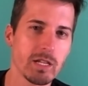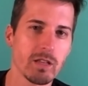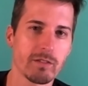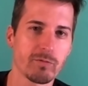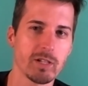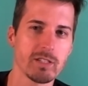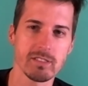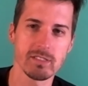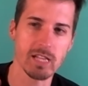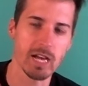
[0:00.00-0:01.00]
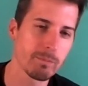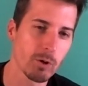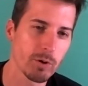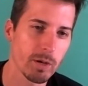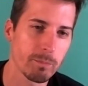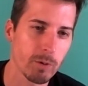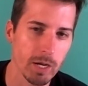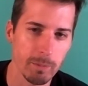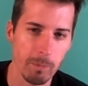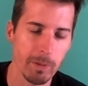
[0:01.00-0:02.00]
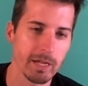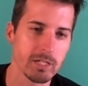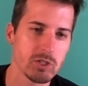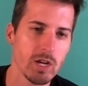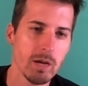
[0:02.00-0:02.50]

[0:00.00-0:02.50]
like for instance, I brought up a page,